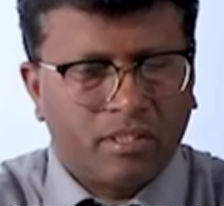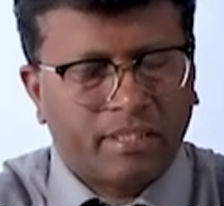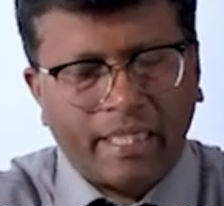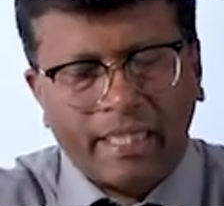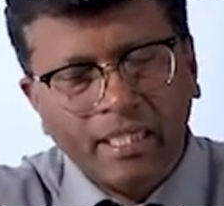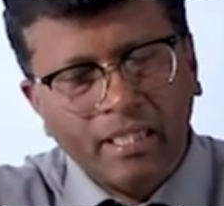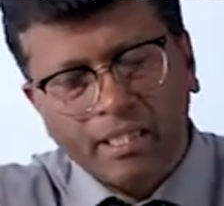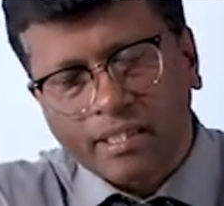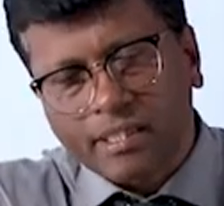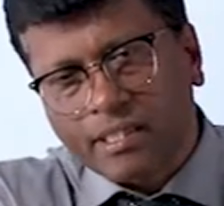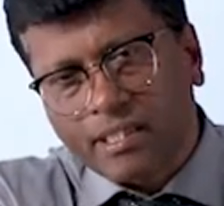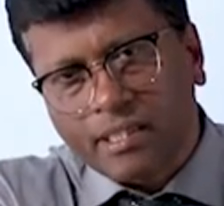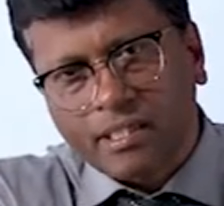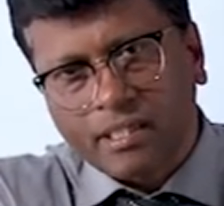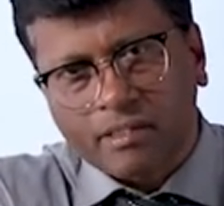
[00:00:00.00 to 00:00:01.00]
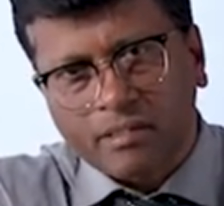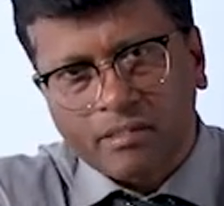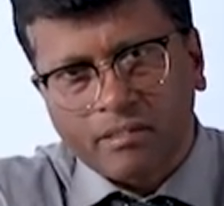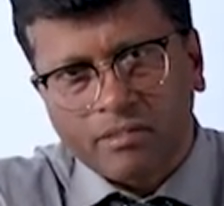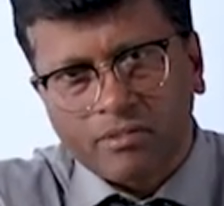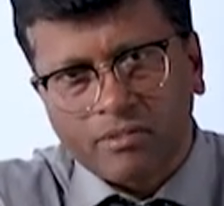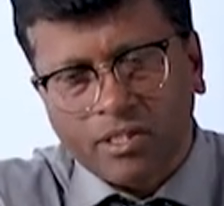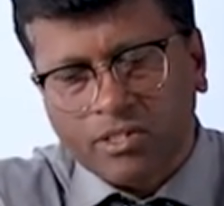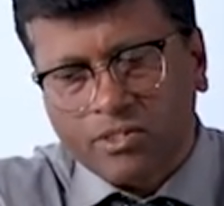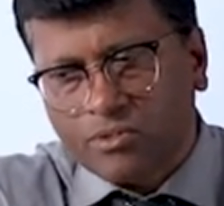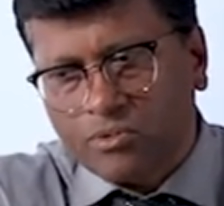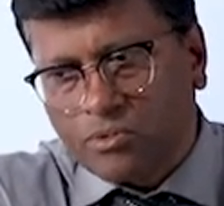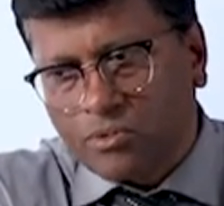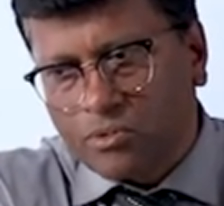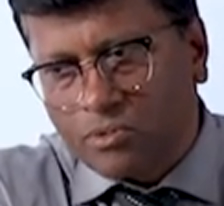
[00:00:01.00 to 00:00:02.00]
taking the decision just
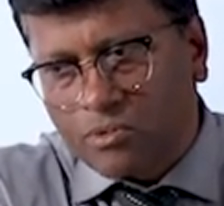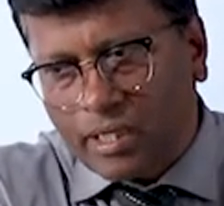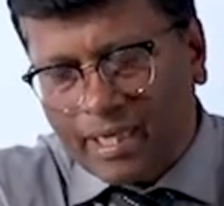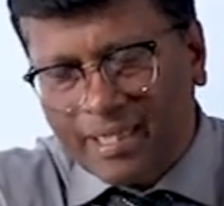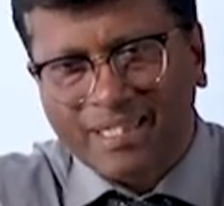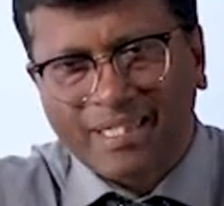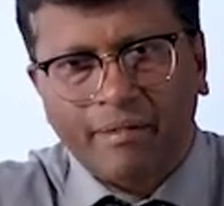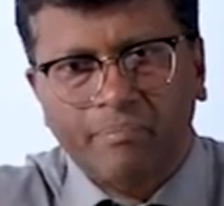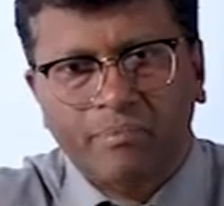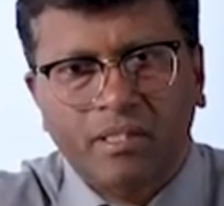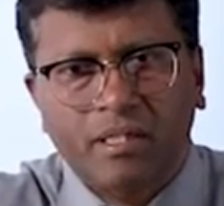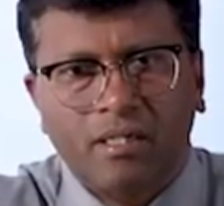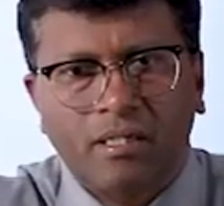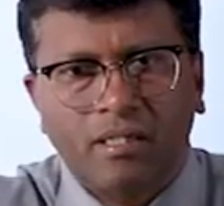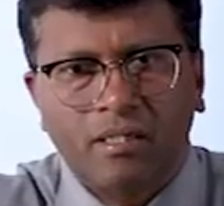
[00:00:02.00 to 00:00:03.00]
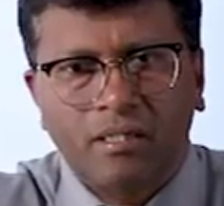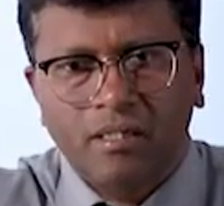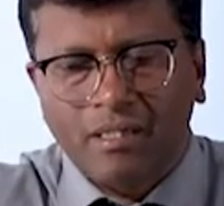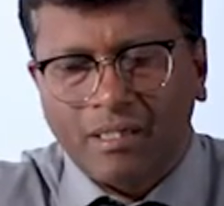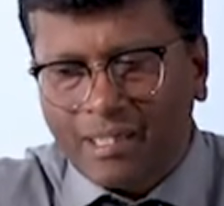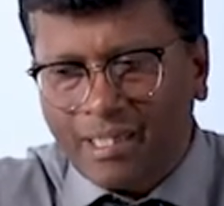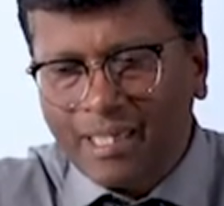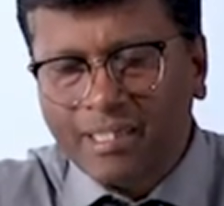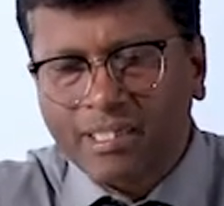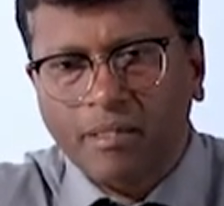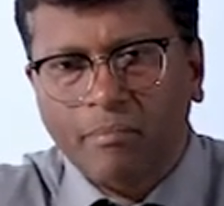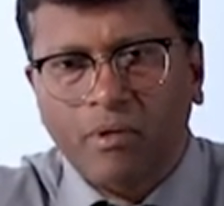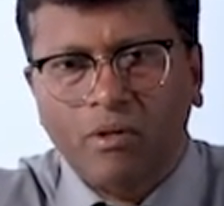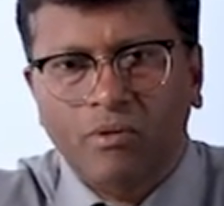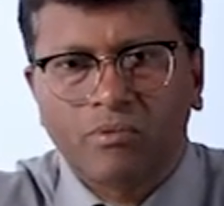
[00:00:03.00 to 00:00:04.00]
to accept the less
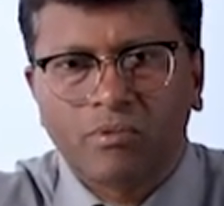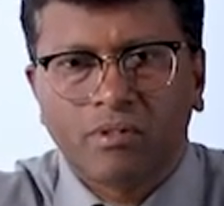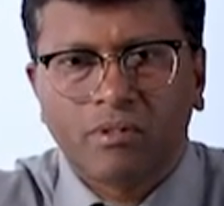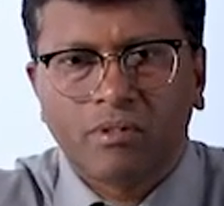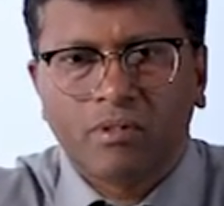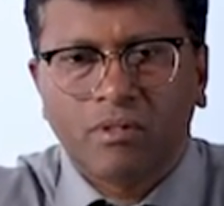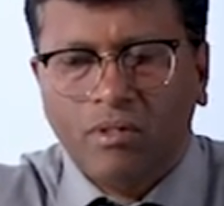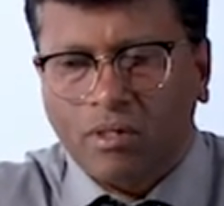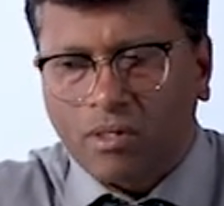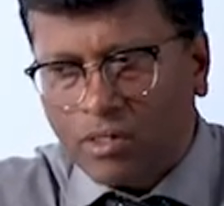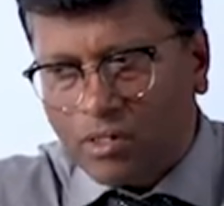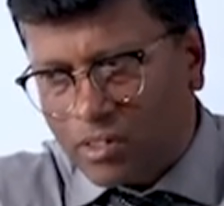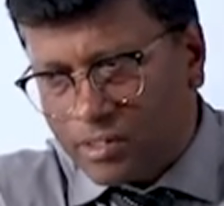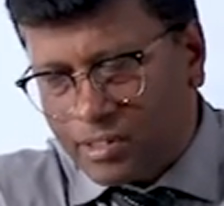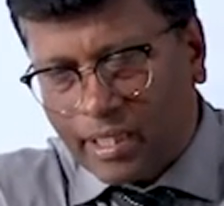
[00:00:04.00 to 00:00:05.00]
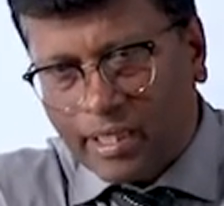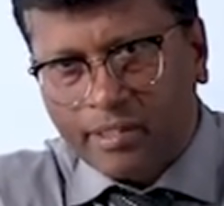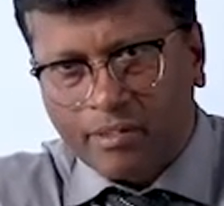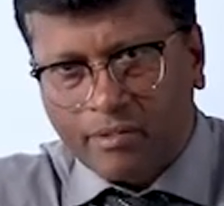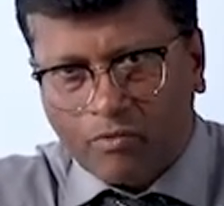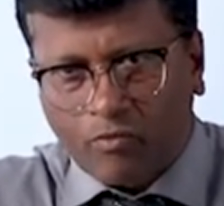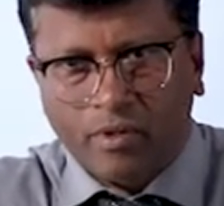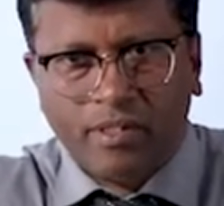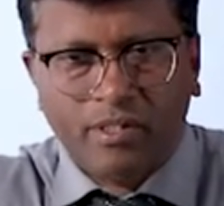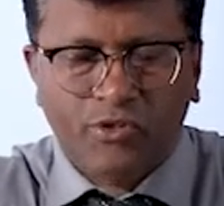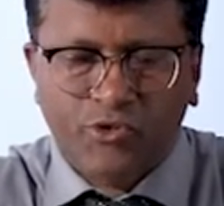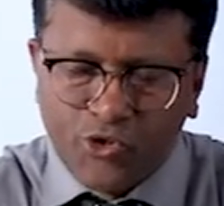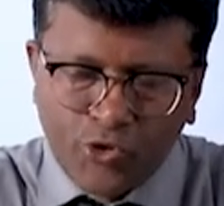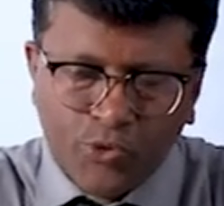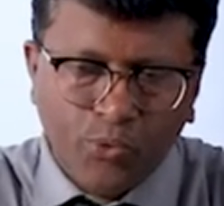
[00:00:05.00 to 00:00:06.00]
amount than what is
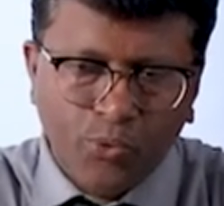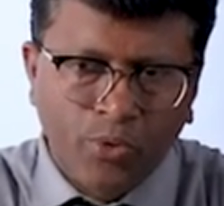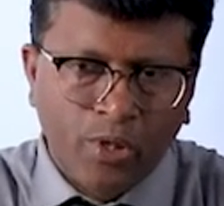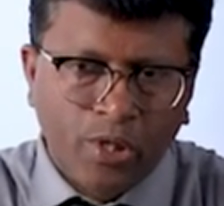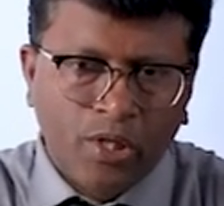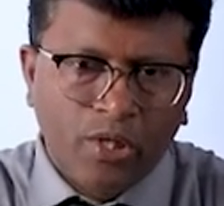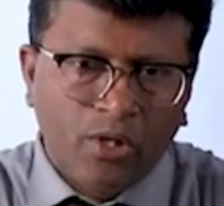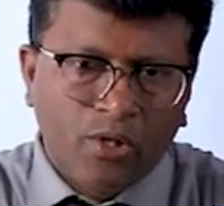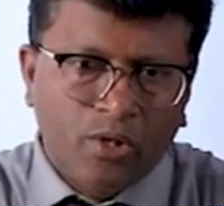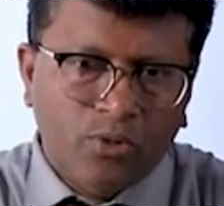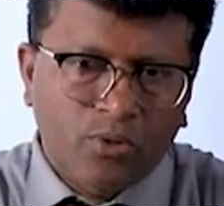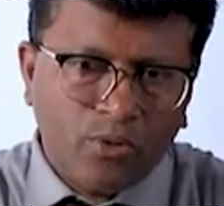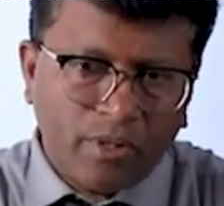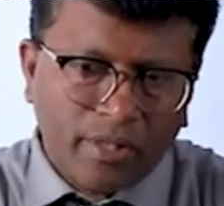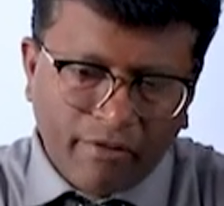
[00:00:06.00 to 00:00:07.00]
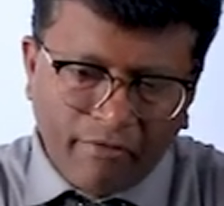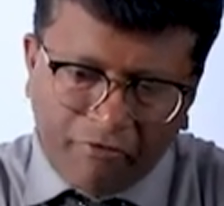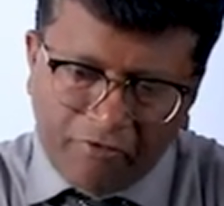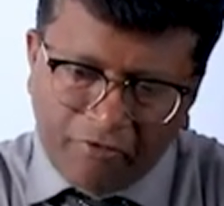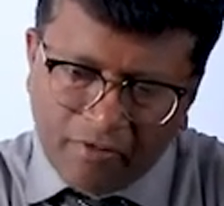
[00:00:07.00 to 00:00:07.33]
due, so if